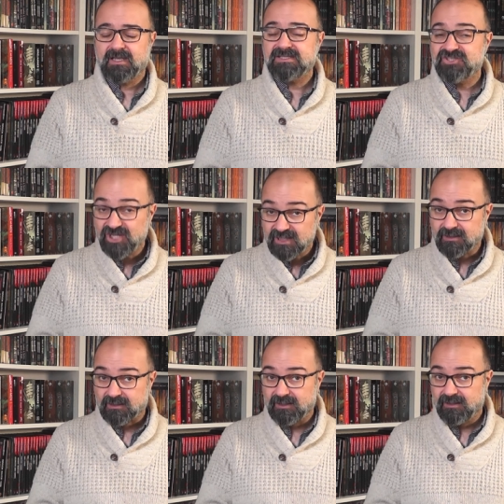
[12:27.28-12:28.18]

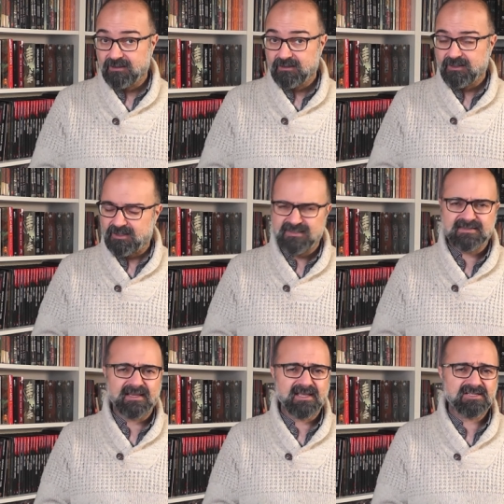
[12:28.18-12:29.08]
Generally, a neat
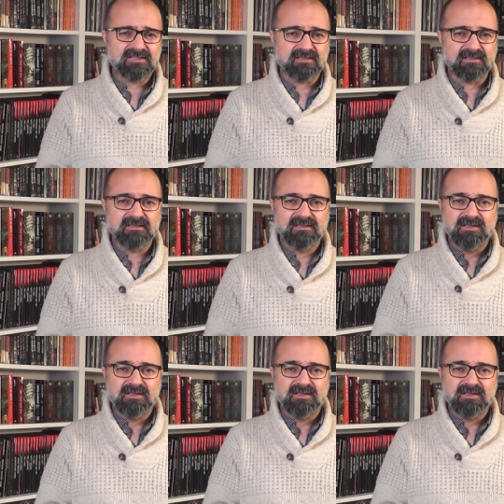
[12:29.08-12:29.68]
selection.